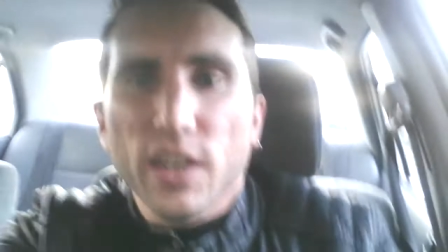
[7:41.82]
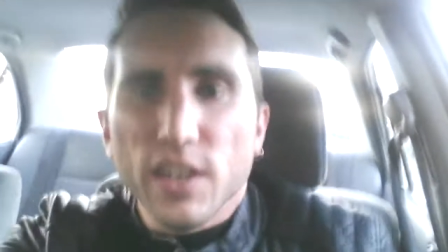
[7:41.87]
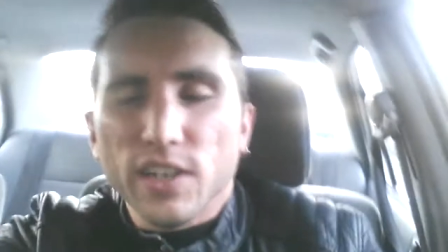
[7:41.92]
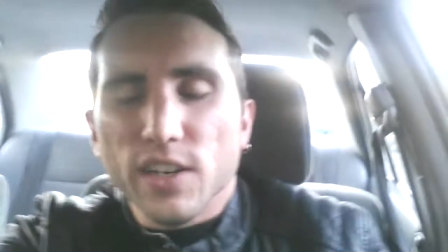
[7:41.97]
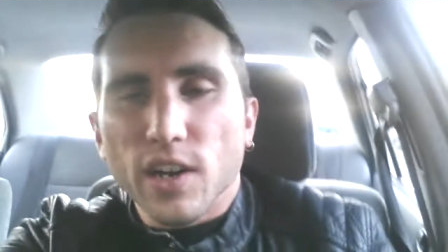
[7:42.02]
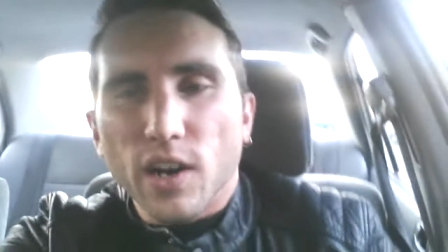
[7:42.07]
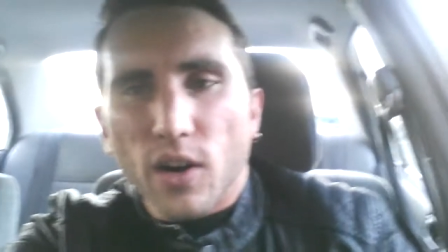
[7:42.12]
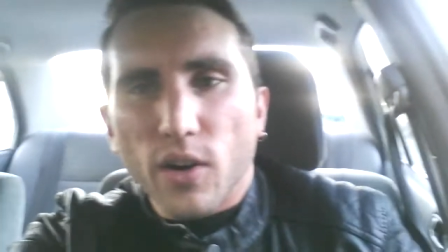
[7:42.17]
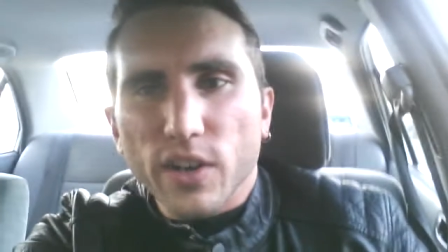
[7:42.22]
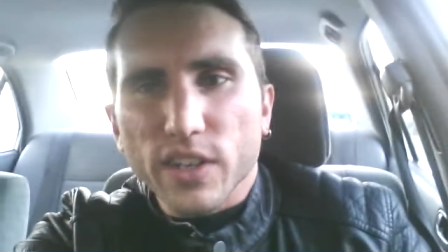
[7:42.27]

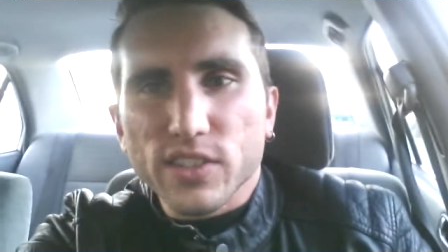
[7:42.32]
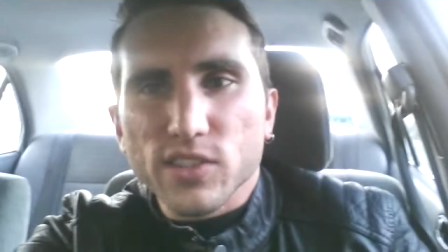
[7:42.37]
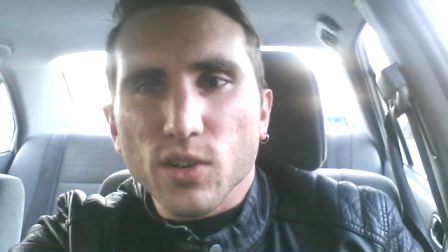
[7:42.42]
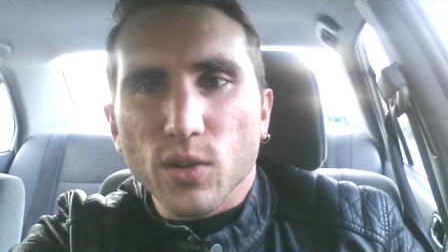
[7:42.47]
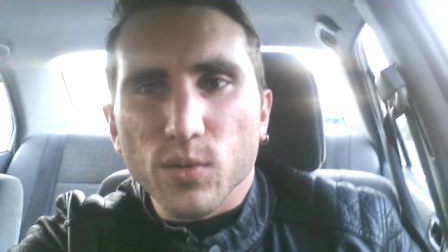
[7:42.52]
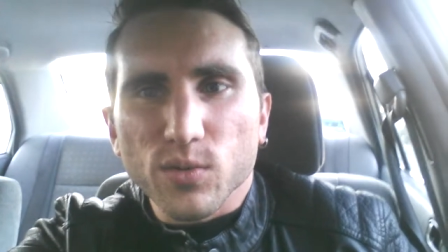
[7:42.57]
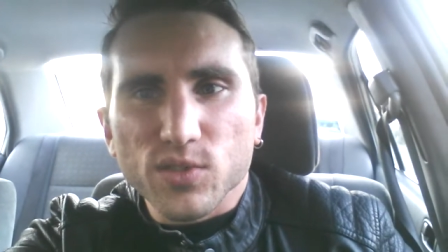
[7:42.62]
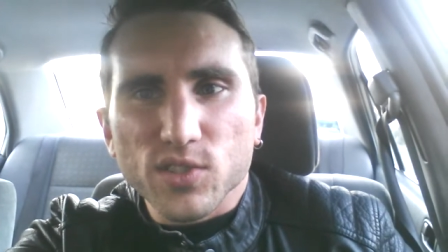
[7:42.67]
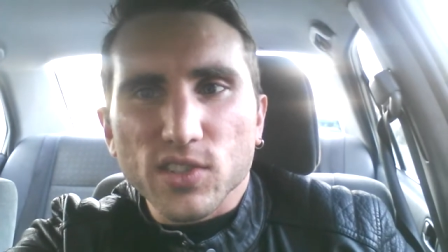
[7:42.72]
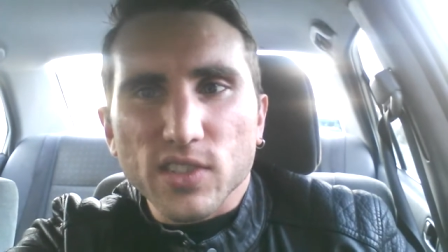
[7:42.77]
you know, its
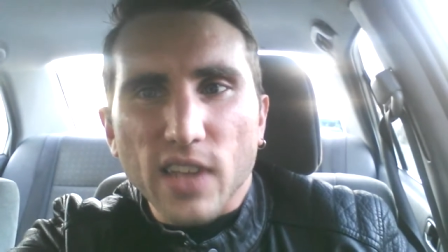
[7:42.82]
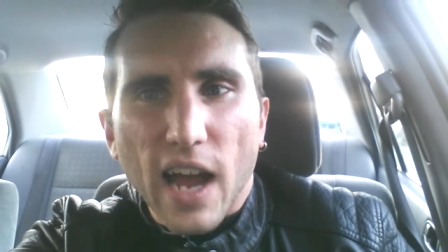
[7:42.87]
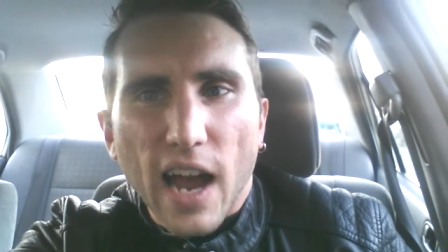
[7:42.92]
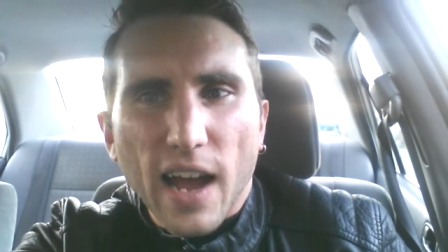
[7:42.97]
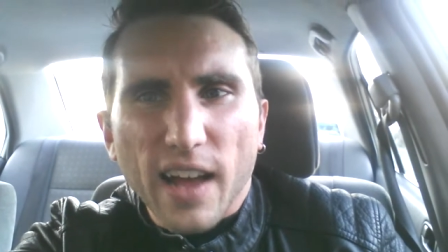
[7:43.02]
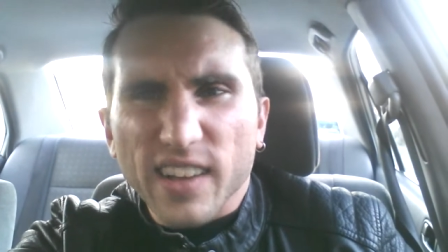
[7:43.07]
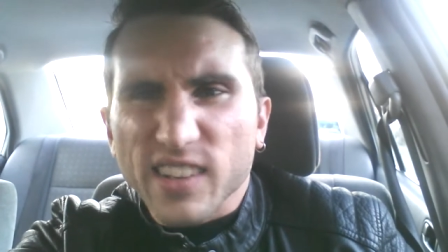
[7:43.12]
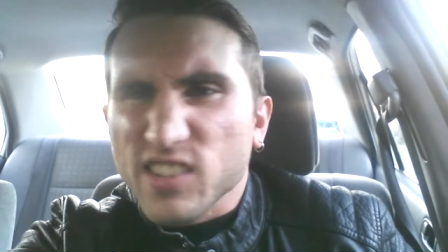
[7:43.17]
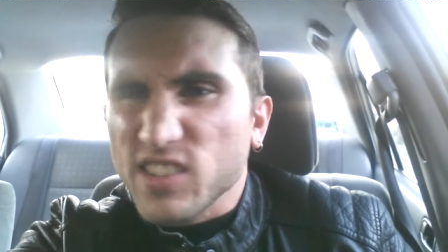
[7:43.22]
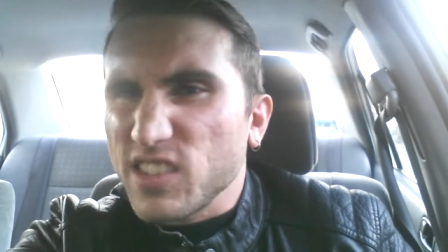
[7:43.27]
own
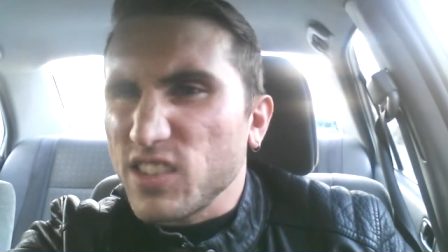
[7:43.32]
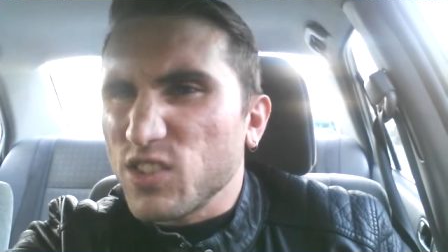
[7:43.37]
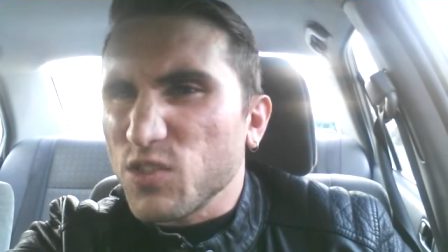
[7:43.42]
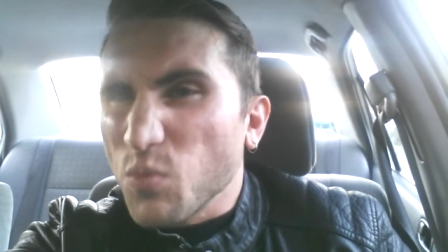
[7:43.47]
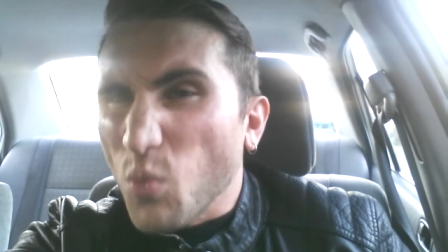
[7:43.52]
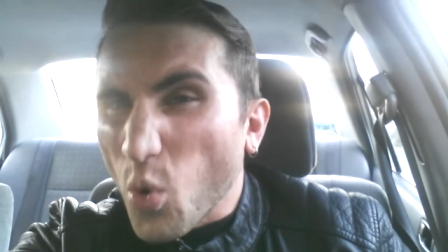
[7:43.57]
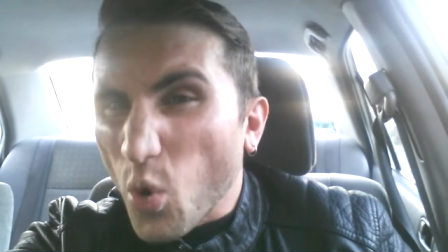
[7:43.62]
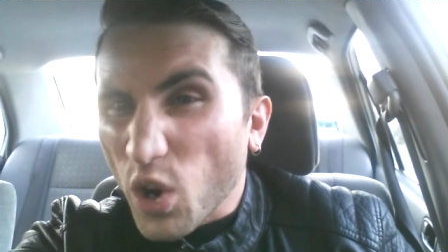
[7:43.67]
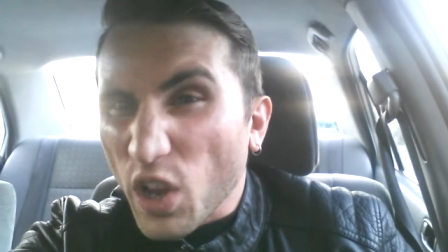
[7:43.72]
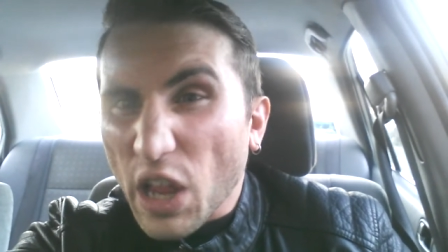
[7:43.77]
style. It's it's
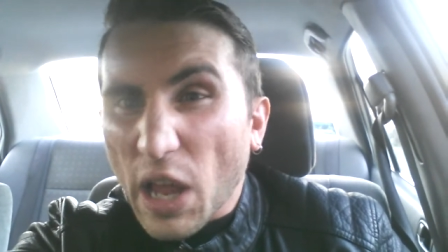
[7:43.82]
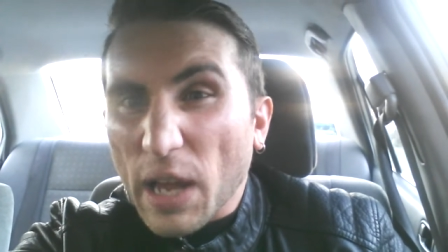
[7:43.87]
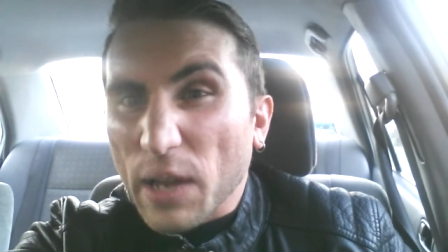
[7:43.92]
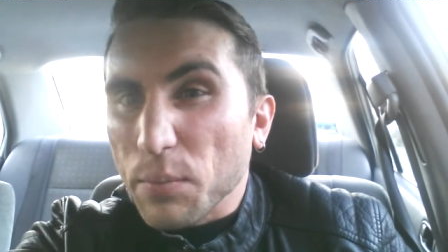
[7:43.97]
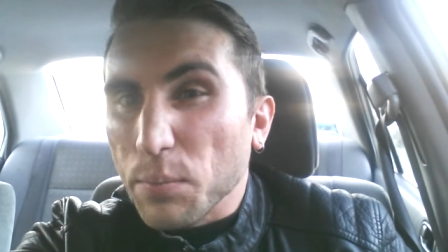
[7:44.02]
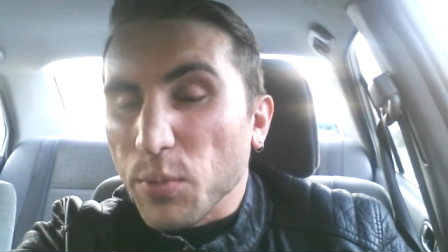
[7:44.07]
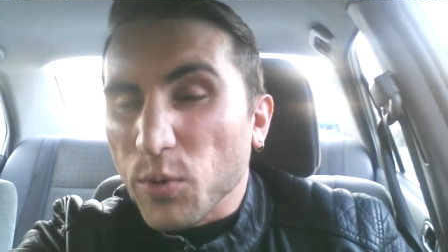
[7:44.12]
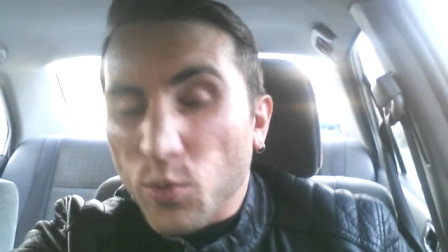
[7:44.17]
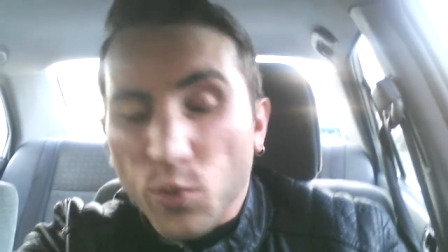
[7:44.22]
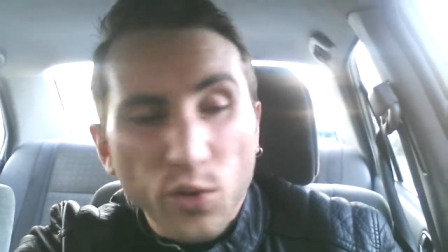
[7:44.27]
more
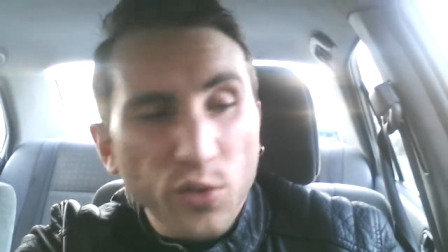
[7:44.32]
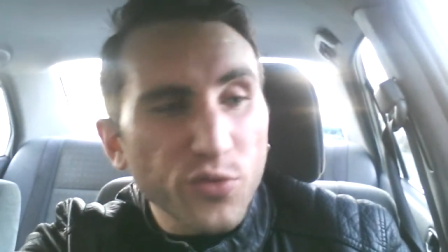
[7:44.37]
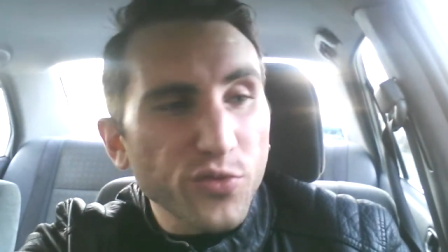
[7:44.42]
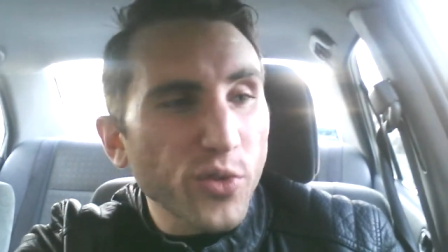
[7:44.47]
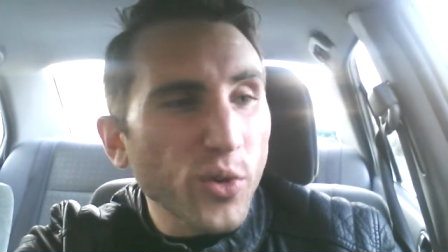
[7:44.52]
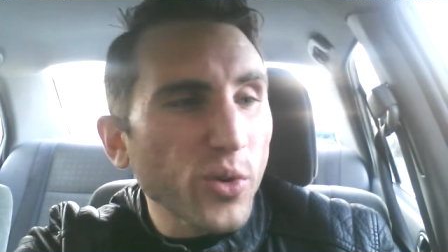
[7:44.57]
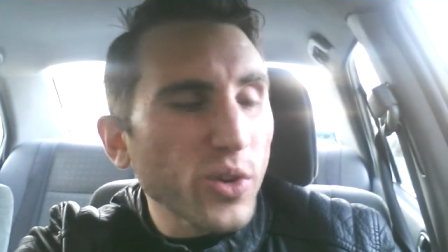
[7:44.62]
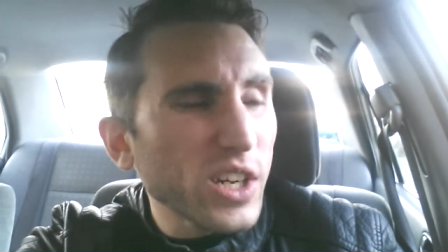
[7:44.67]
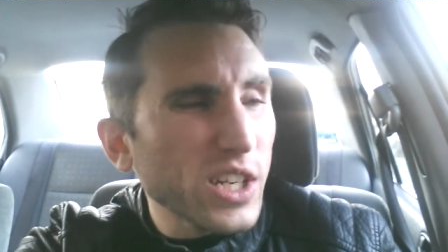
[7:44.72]
like beautiful.